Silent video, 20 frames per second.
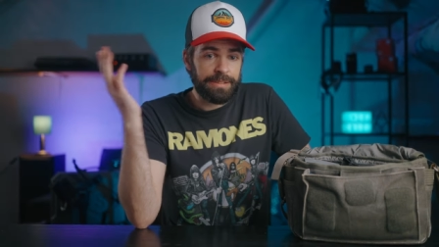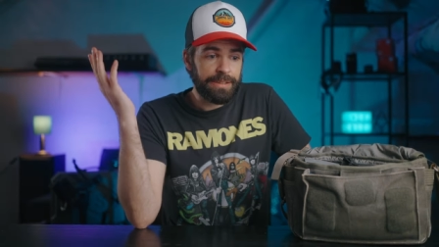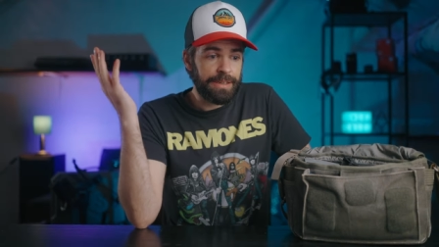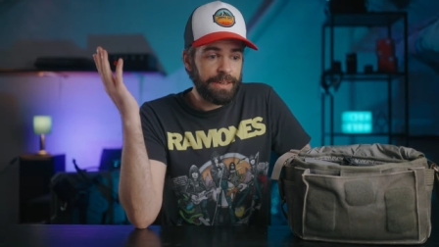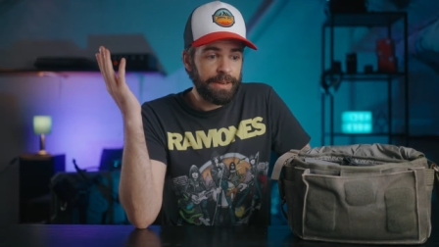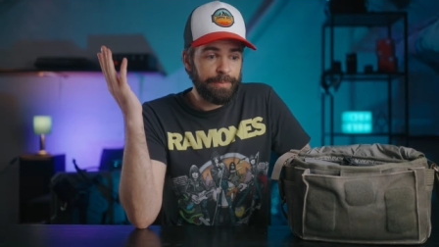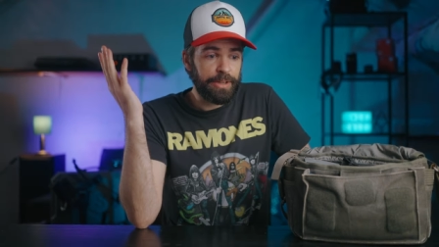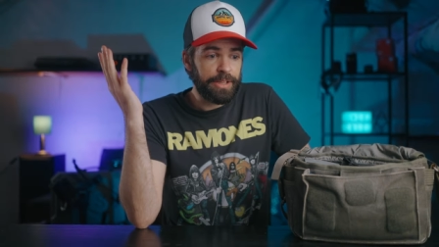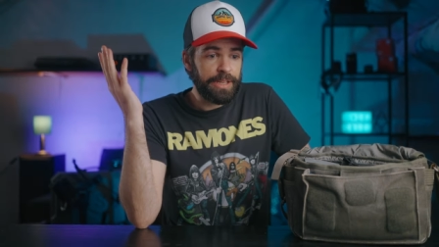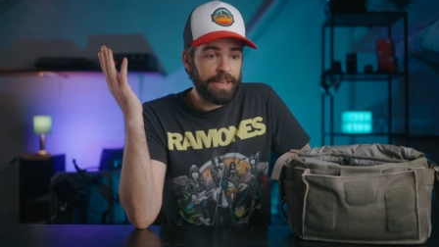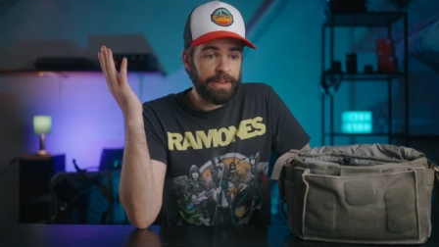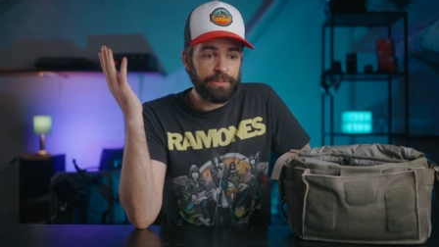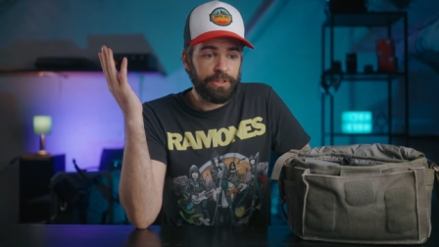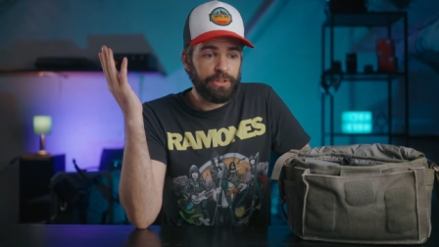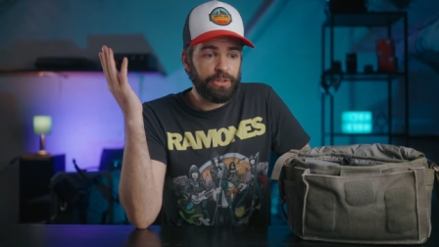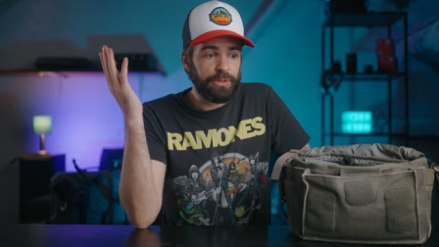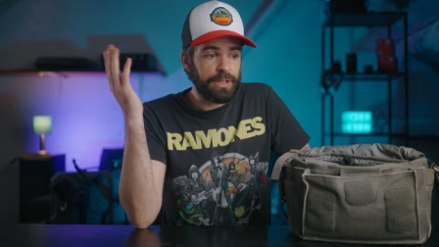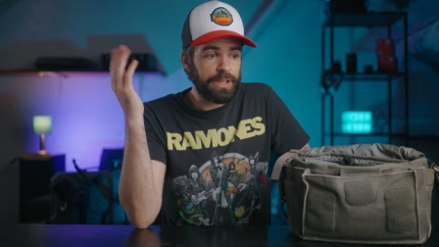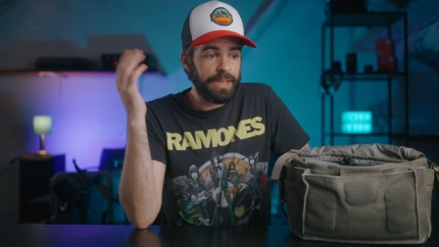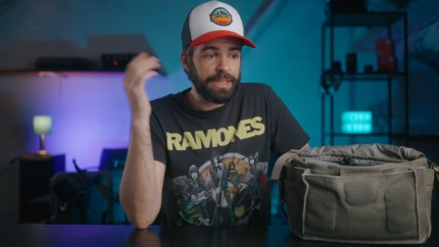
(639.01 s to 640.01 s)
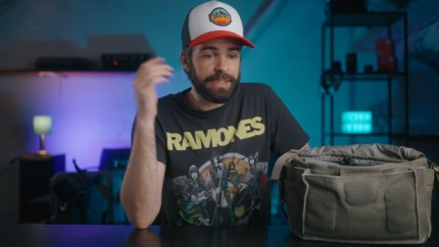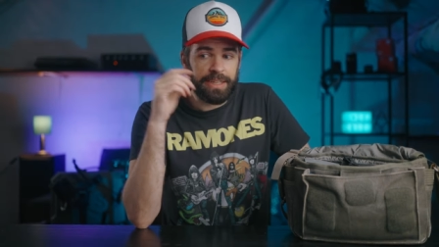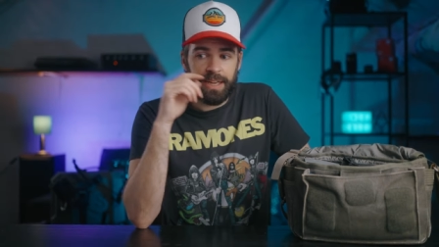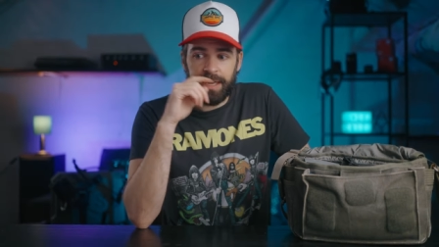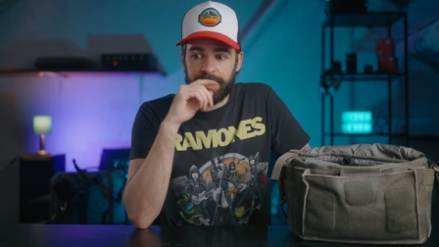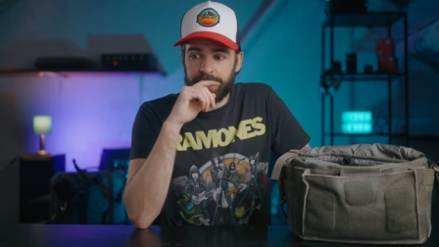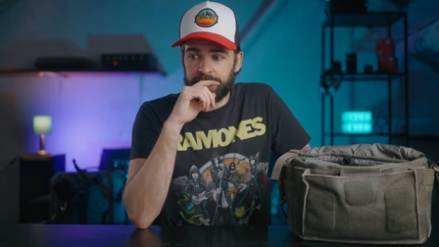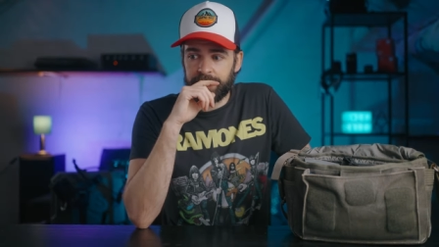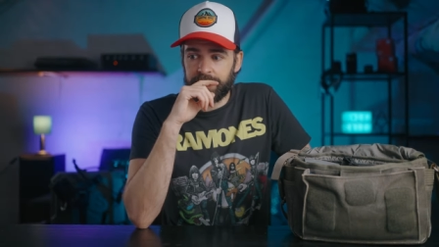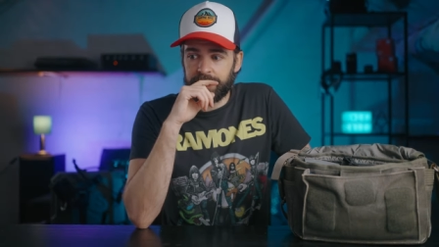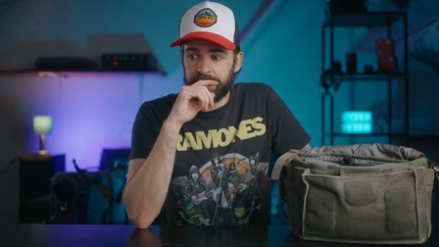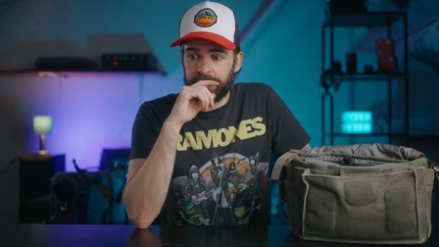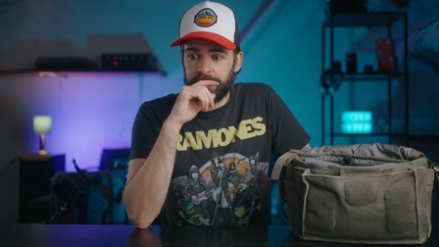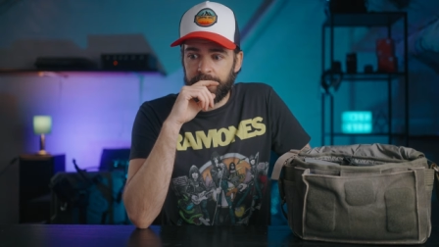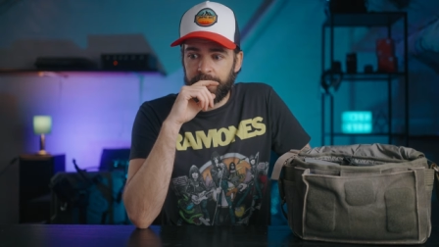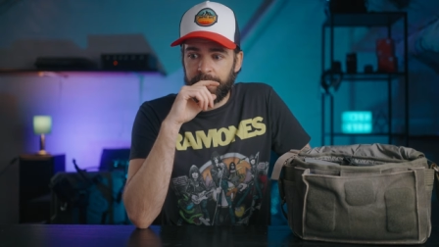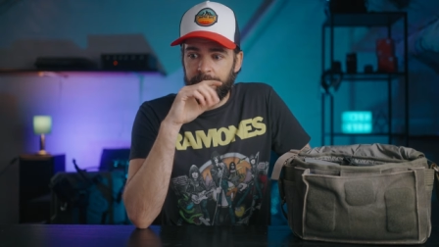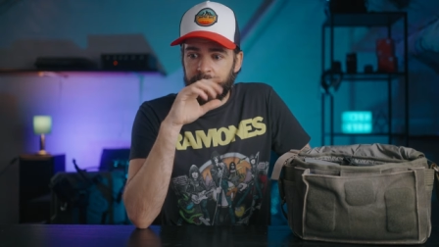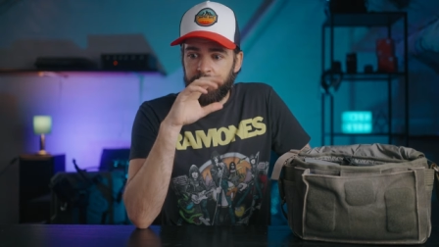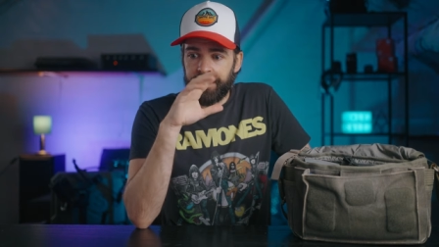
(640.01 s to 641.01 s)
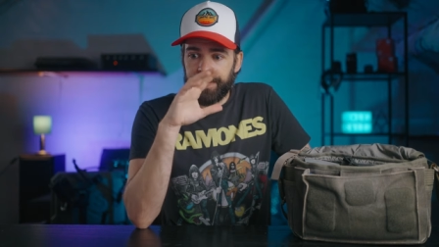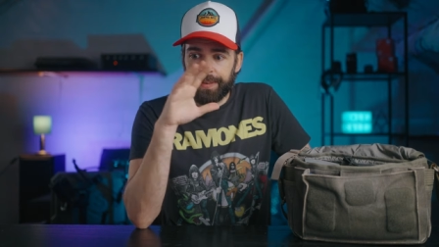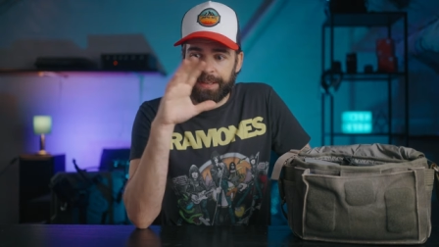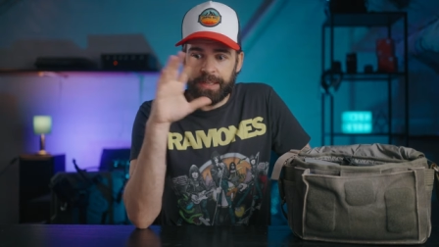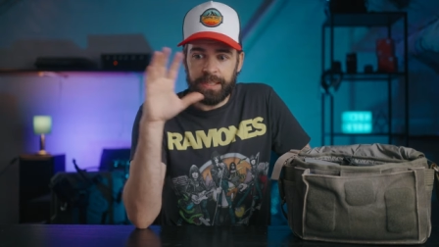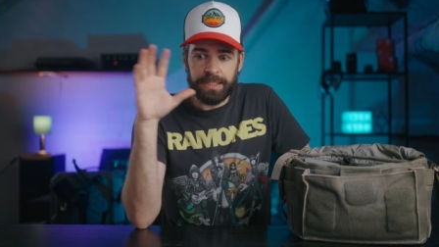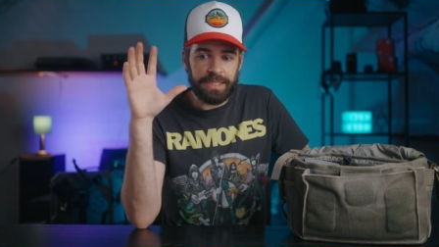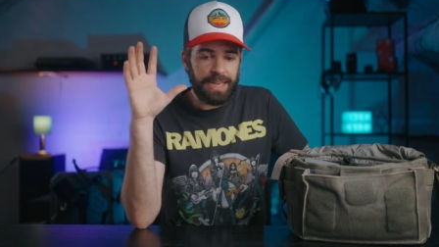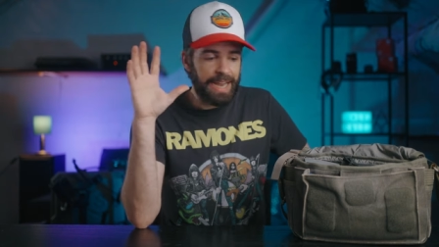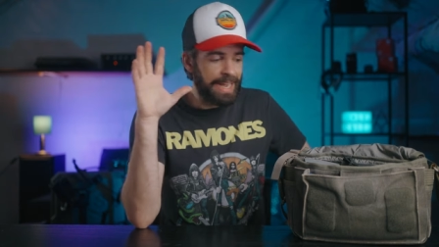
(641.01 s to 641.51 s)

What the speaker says: I'm gonna have to do it like that. Because